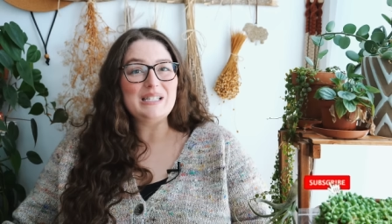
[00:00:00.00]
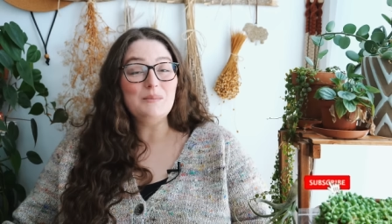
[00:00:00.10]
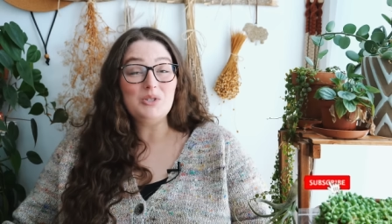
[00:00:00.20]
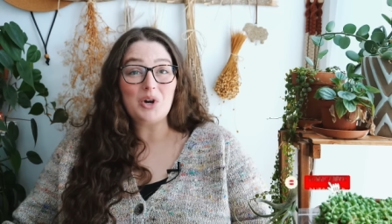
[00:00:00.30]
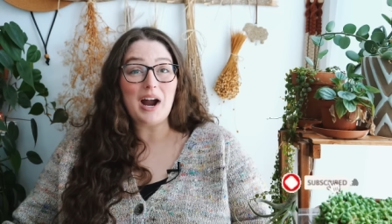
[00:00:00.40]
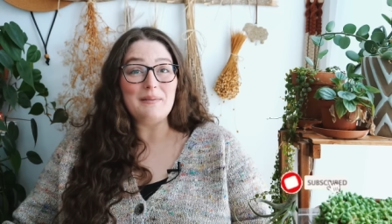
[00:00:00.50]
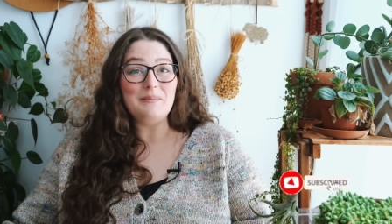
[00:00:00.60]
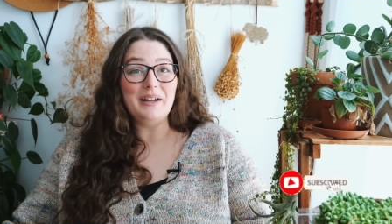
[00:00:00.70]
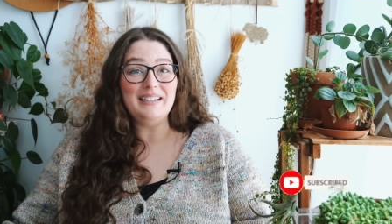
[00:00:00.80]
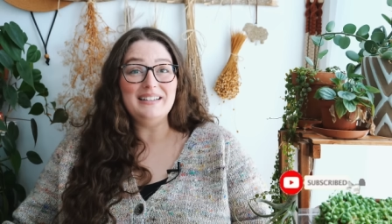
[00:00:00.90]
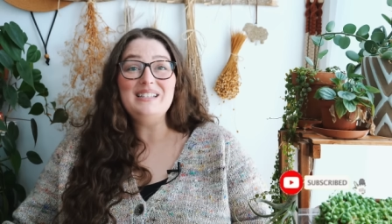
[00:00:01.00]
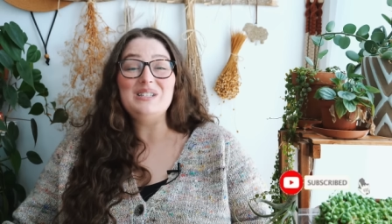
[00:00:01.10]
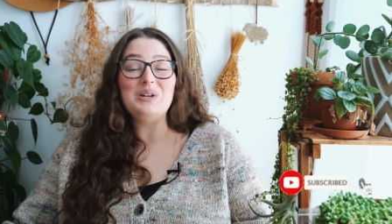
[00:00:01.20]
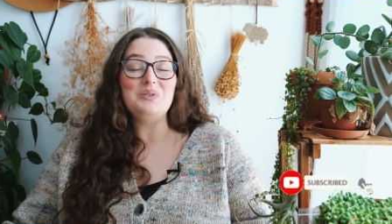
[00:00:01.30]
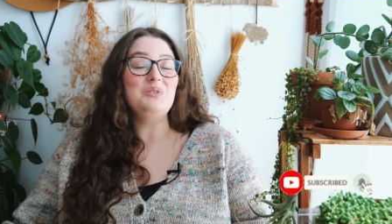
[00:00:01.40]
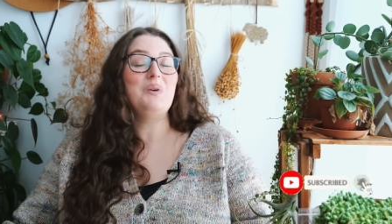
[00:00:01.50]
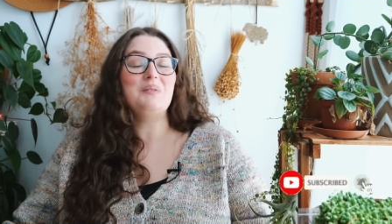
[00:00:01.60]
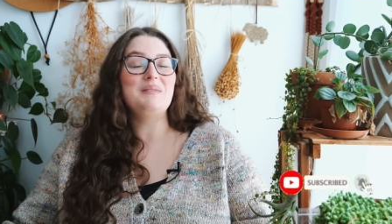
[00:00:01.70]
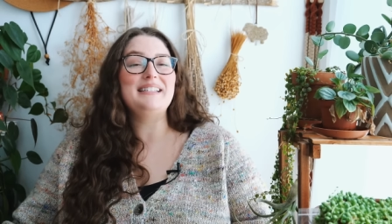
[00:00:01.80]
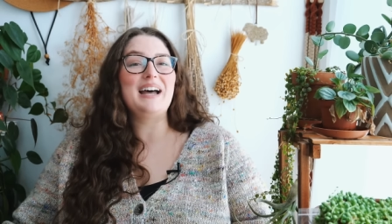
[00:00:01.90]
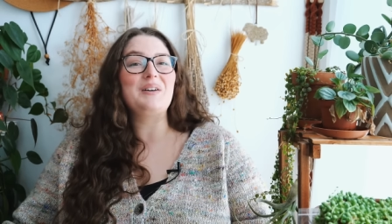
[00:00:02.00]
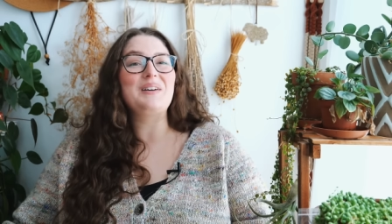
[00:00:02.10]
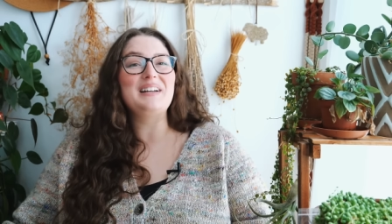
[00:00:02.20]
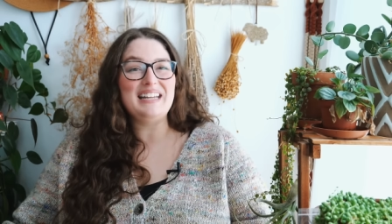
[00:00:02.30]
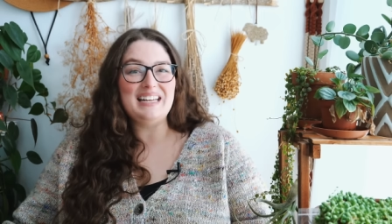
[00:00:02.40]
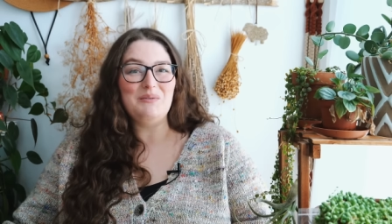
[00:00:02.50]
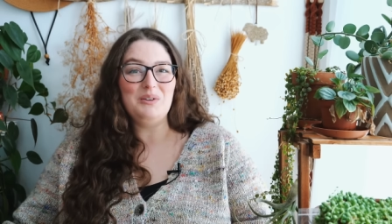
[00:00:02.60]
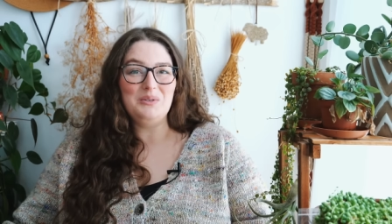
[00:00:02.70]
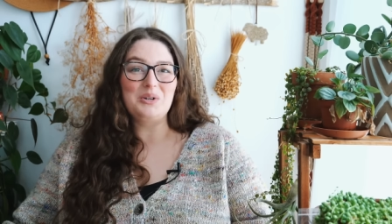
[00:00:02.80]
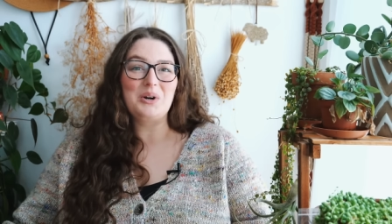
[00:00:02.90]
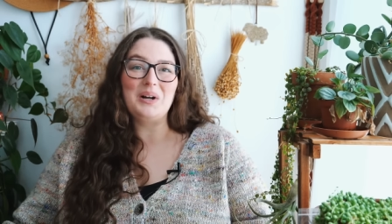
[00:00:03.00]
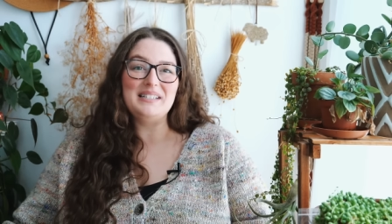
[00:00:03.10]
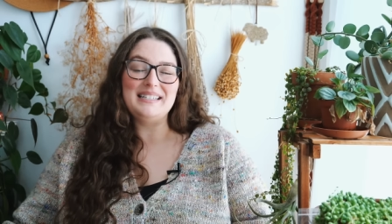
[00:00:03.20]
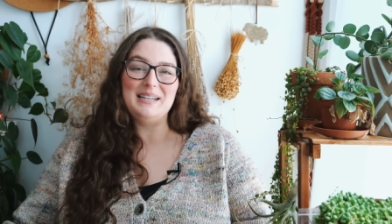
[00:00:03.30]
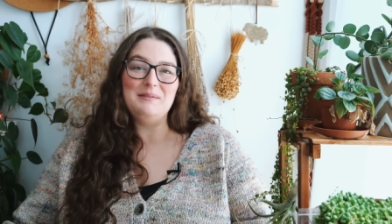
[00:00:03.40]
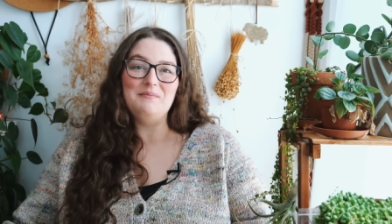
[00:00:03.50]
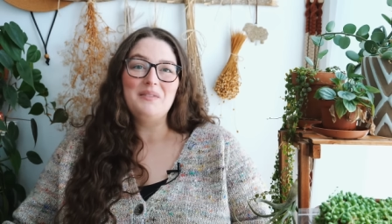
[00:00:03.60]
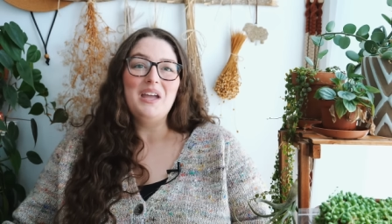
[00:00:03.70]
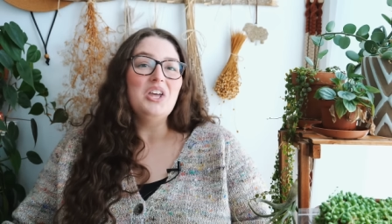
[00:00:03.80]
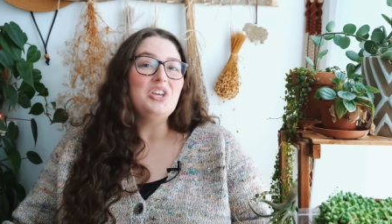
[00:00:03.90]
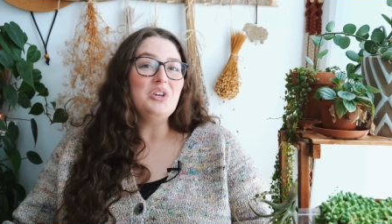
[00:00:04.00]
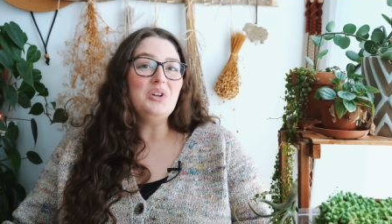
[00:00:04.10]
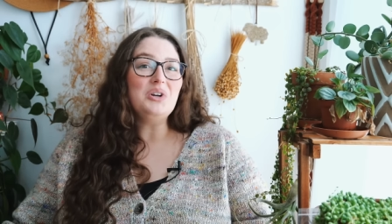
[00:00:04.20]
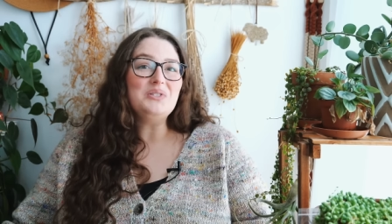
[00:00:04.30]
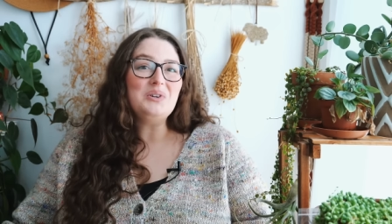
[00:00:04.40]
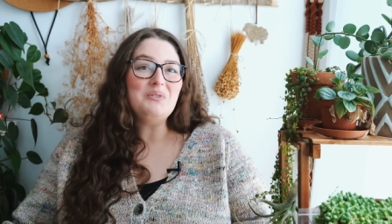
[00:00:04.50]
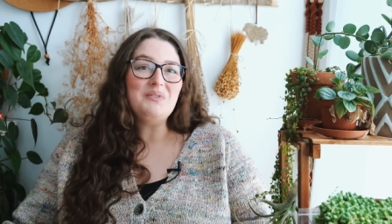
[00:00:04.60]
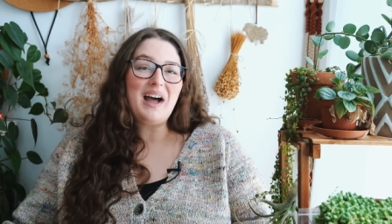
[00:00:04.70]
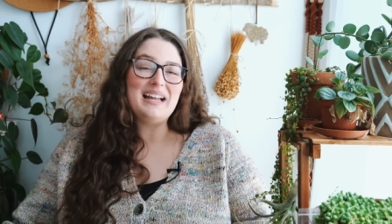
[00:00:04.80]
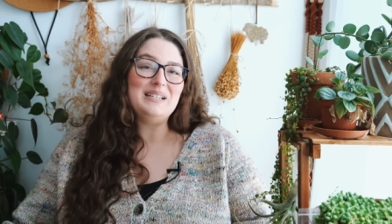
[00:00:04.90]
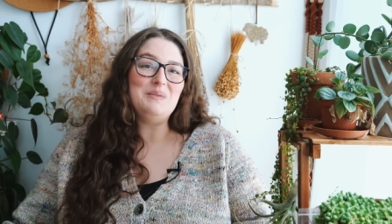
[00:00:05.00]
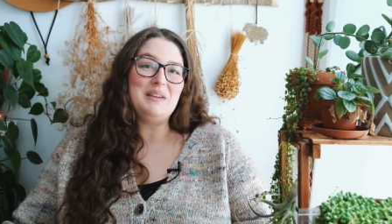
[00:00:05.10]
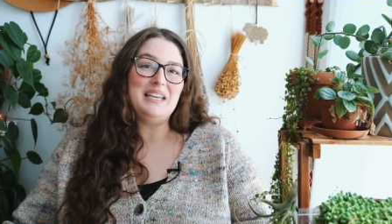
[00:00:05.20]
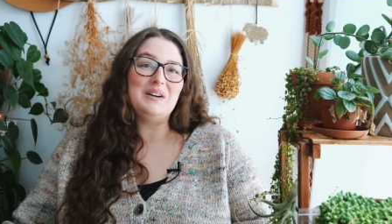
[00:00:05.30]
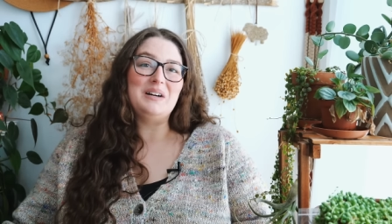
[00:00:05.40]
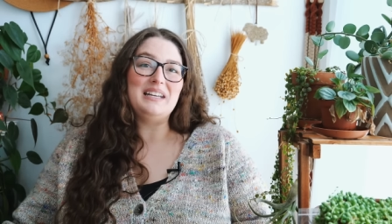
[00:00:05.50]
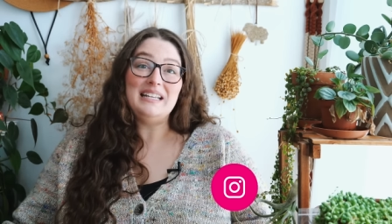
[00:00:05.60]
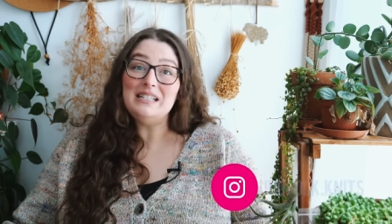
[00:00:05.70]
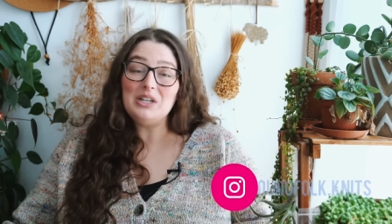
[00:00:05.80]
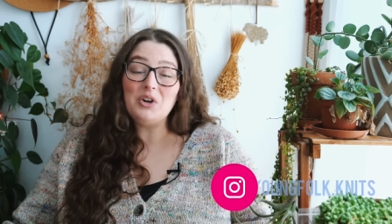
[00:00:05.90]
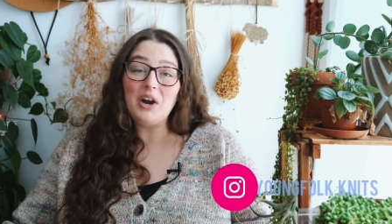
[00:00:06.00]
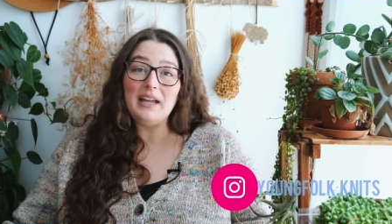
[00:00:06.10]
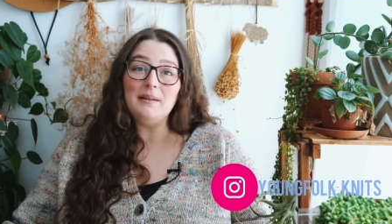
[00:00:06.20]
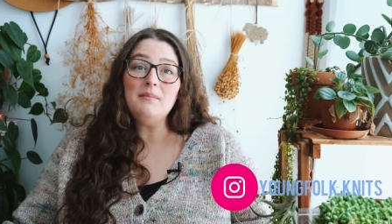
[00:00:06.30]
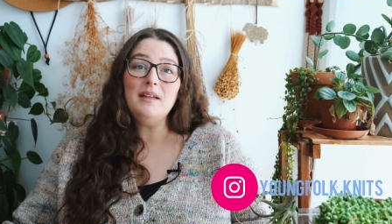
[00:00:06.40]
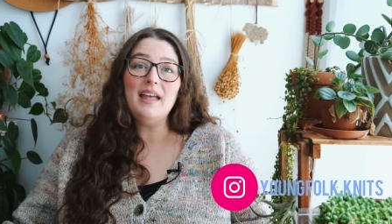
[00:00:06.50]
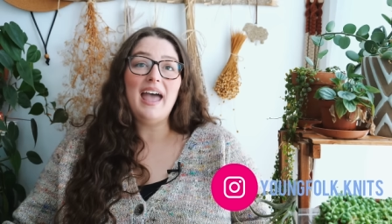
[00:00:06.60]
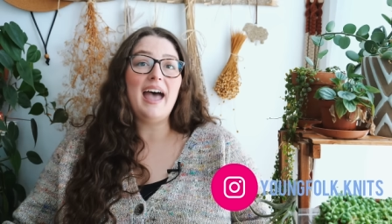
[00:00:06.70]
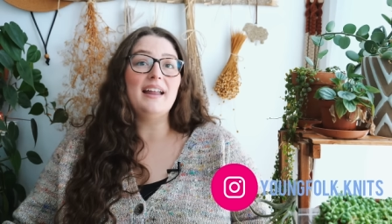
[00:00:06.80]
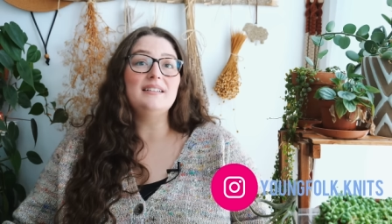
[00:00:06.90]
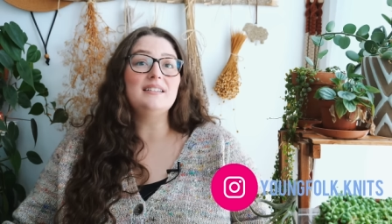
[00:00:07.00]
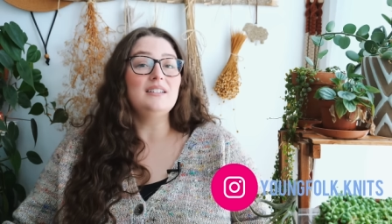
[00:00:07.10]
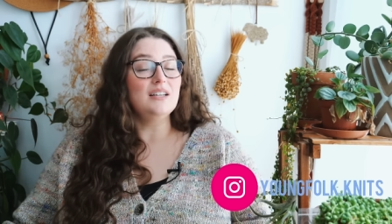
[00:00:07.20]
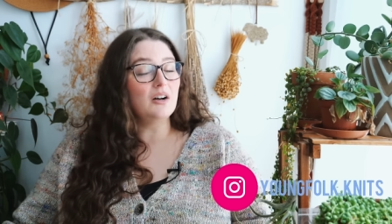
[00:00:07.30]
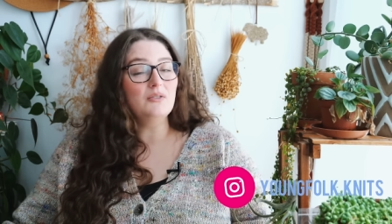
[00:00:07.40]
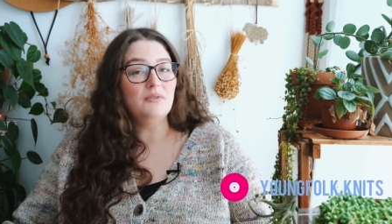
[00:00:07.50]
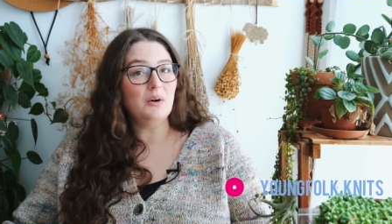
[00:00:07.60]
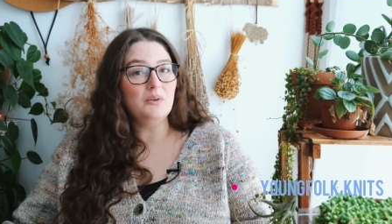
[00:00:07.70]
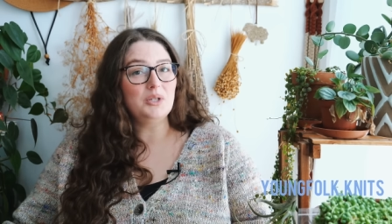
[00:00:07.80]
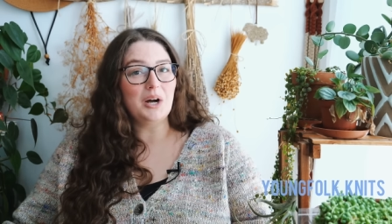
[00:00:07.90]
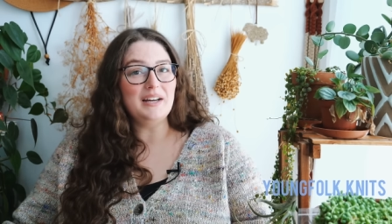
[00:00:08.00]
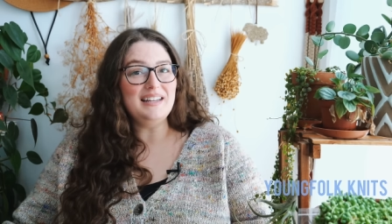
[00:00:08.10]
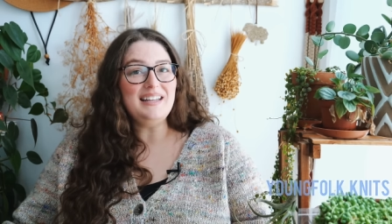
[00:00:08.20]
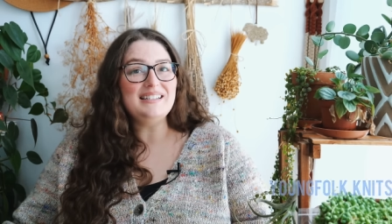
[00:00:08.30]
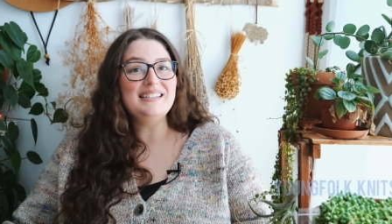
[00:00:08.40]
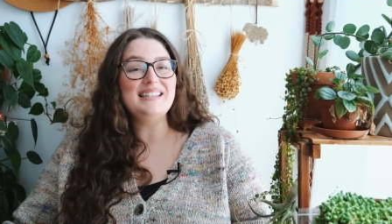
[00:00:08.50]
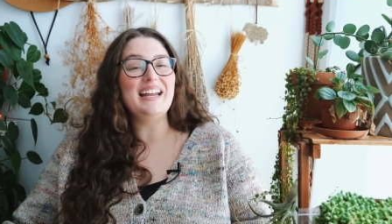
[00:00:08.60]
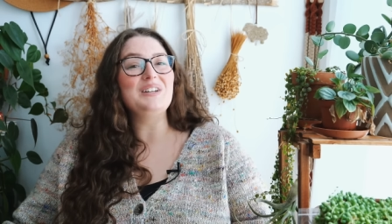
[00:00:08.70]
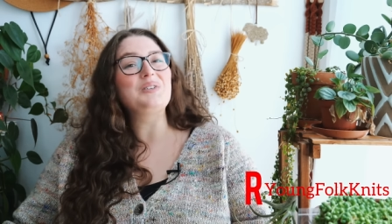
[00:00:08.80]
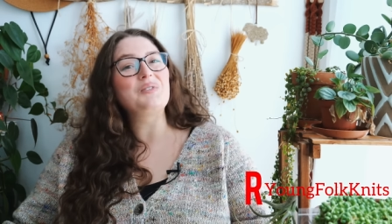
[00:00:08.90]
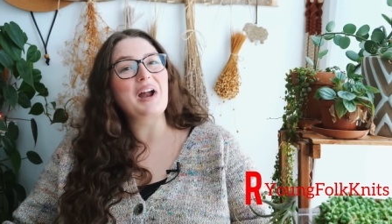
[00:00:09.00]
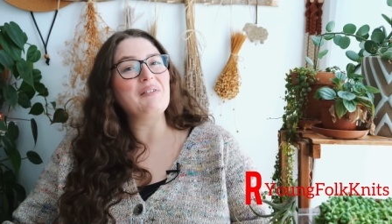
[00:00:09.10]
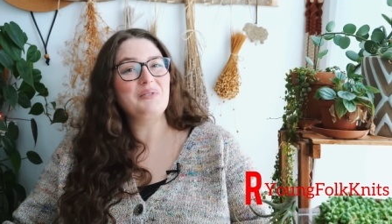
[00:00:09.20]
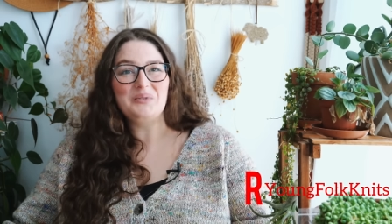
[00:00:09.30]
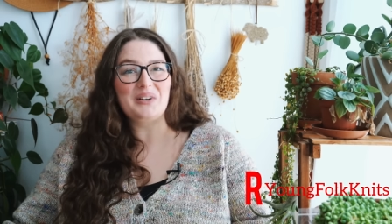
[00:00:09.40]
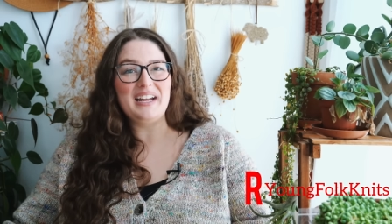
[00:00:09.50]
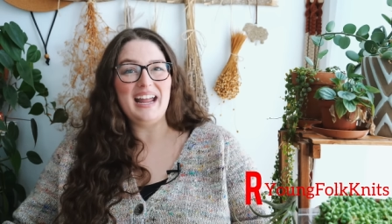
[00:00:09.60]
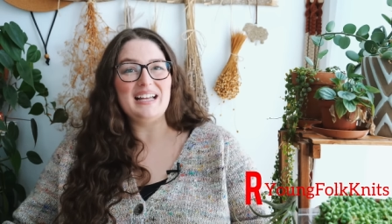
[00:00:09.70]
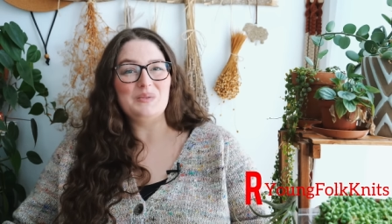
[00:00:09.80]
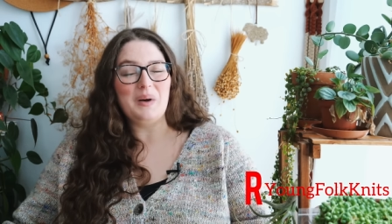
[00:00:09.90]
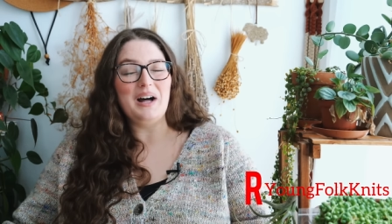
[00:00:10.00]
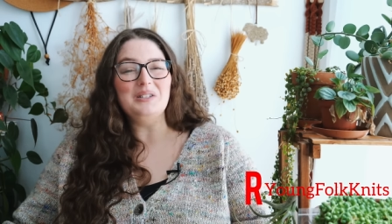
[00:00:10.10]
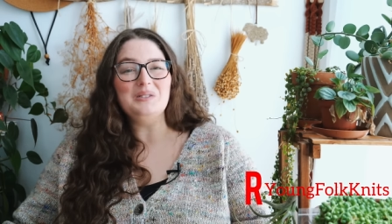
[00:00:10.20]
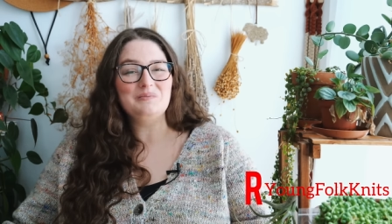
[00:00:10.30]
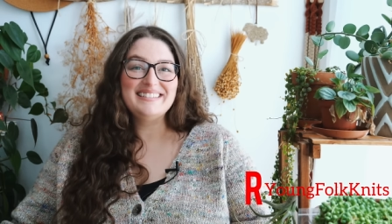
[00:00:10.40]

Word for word: subscribe button so you won't miss out on any future content. You can also find me on Instagram at youngfolk.knits and on Ravelry as well.